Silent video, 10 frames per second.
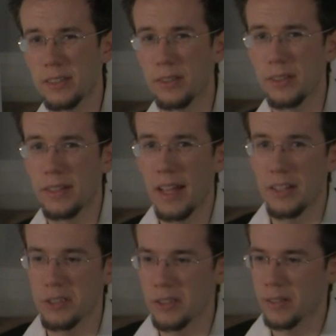so you
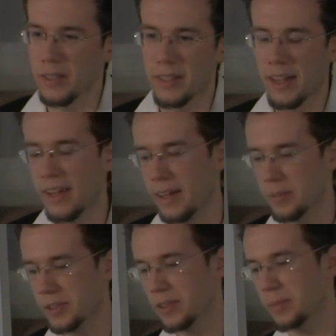can't just go like, hey,
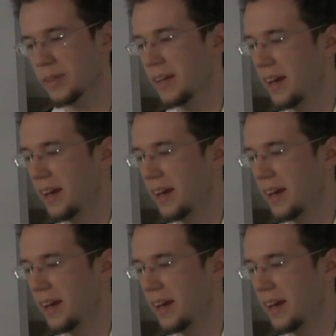I'm just going to play